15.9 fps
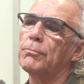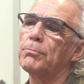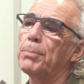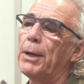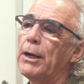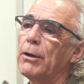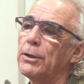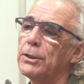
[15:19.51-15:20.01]

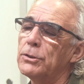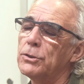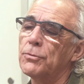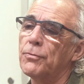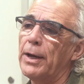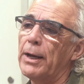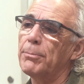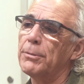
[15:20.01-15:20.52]
parents,
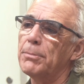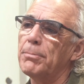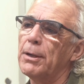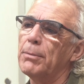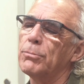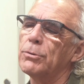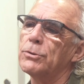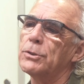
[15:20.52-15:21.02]
family
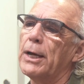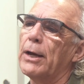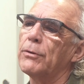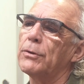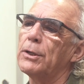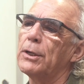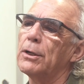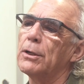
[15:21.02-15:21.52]
members
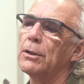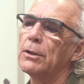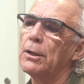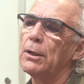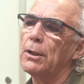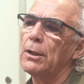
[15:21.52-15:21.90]
out there